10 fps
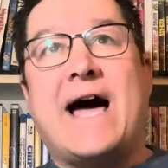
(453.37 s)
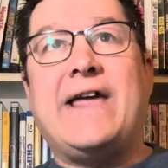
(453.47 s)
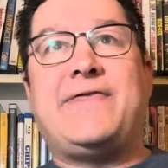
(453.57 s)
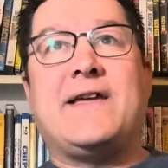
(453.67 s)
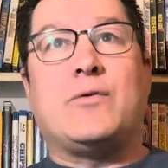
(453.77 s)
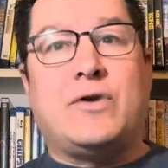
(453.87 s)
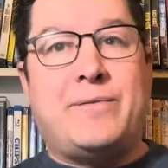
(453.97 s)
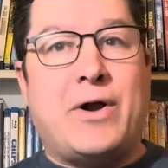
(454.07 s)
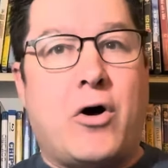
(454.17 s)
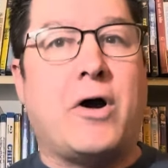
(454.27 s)
I think it would have
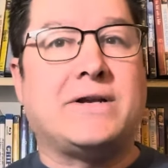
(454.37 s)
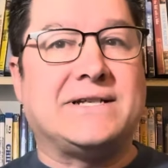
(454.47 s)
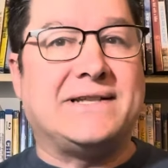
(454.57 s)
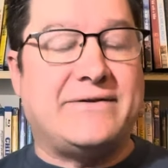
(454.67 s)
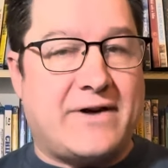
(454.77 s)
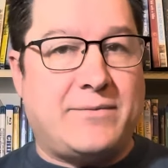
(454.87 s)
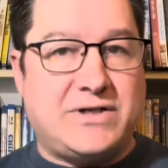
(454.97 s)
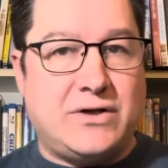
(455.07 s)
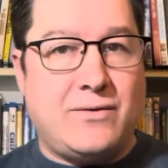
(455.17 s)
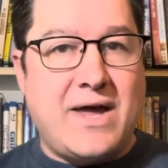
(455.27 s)
been hard to live up
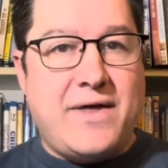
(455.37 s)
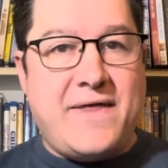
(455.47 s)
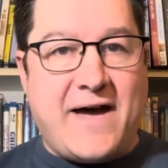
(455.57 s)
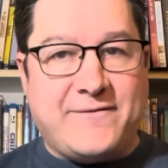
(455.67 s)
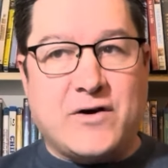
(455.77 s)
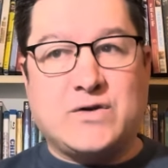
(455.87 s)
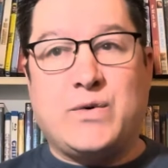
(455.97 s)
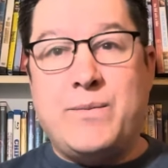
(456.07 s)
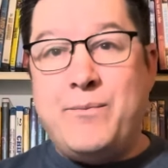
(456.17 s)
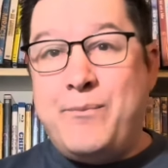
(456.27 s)
to that first
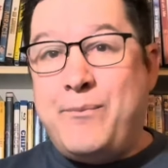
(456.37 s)
one.